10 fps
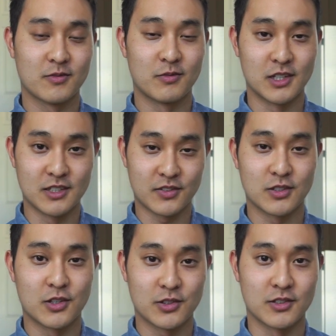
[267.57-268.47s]
what you have to
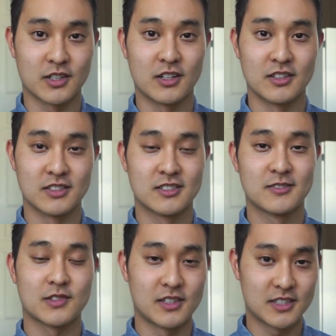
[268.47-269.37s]
go through in college.
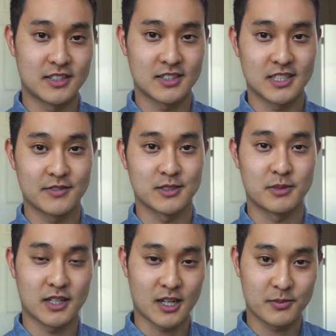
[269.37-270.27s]
So engineering itself is
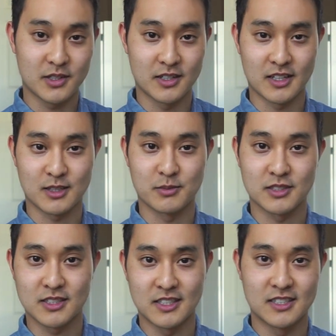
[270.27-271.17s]
pretty high up there in like the
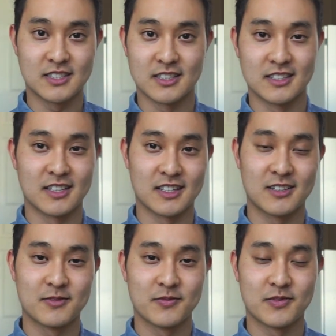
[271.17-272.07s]
prestige and like
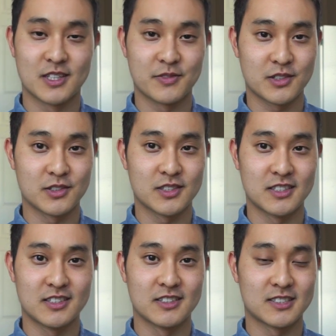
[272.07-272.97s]
difficulty.